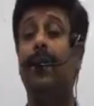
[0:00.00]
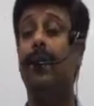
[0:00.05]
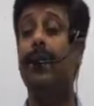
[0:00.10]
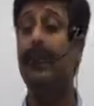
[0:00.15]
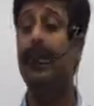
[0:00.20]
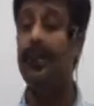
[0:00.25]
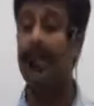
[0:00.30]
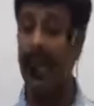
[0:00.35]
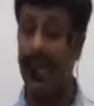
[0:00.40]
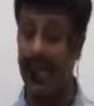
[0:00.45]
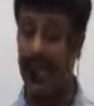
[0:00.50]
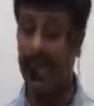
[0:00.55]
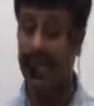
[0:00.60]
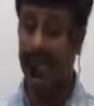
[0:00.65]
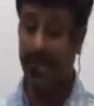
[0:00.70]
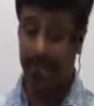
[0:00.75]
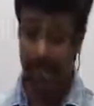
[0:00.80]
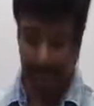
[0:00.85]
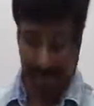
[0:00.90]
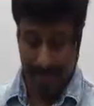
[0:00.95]

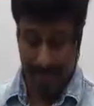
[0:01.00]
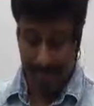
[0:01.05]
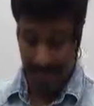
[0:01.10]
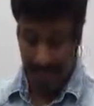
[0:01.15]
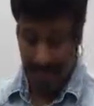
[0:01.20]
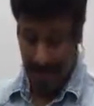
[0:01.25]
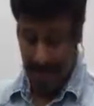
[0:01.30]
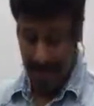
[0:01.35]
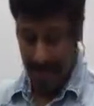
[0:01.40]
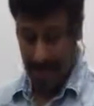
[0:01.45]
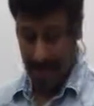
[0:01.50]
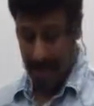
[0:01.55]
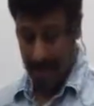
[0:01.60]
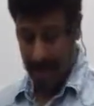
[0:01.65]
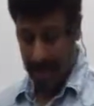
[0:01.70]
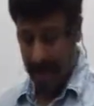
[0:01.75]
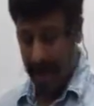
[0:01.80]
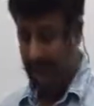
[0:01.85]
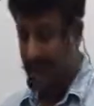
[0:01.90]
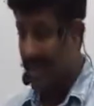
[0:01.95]
statistic,
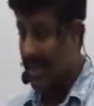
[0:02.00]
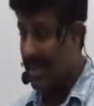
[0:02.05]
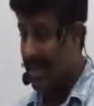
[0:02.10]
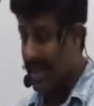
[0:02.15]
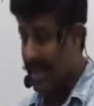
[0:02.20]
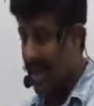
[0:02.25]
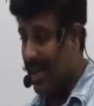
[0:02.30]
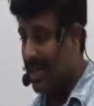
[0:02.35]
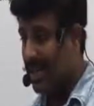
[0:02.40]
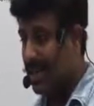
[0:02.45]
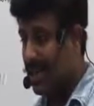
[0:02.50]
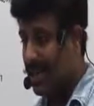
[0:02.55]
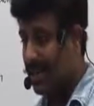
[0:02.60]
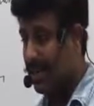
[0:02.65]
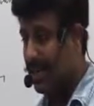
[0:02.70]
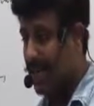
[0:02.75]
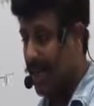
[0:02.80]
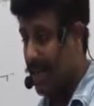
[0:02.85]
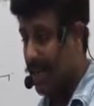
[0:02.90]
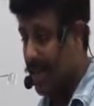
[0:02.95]
and then
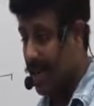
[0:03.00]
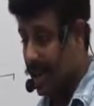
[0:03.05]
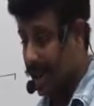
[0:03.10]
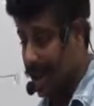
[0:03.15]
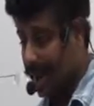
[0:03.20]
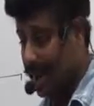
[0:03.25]
statistic mainly.